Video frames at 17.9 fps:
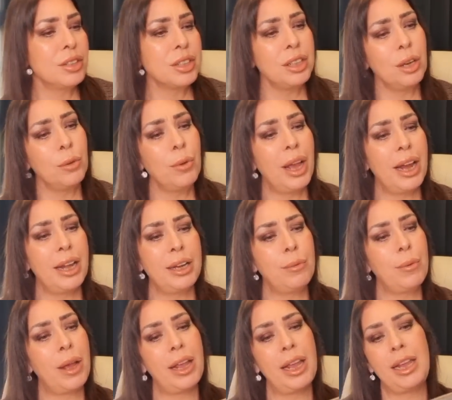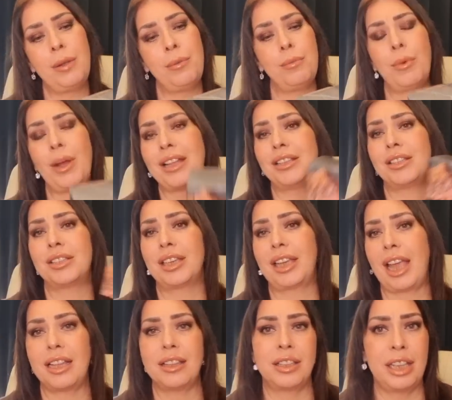don't know where he went to
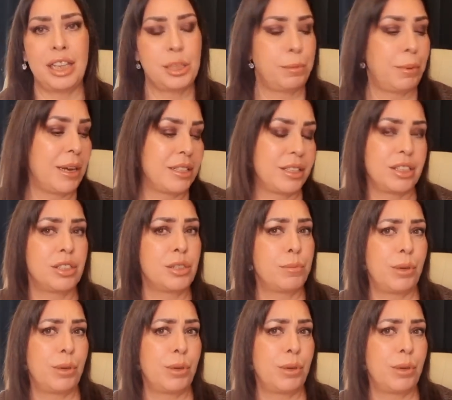get these presents,